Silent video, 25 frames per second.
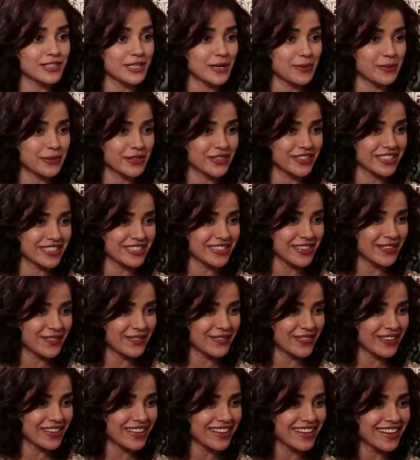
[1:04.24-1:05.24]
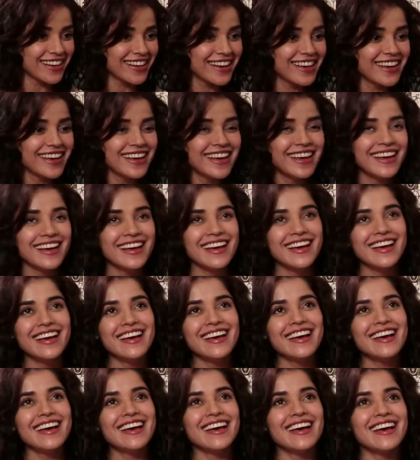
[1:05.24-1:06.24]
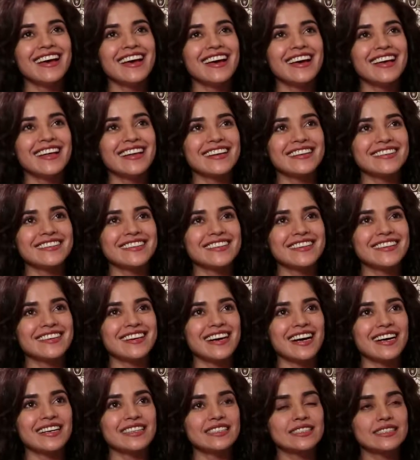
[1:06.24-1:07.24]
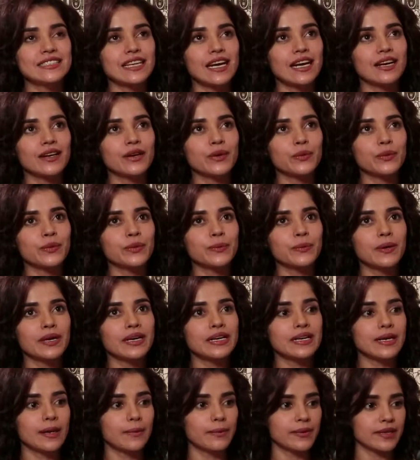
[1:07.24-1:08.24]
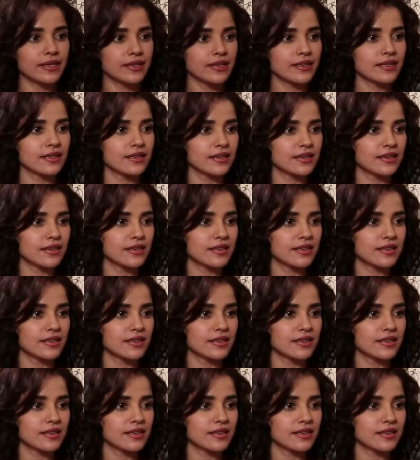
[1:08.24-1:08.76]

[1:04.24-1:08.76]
receptionist somewhere, and I started with my dubbing.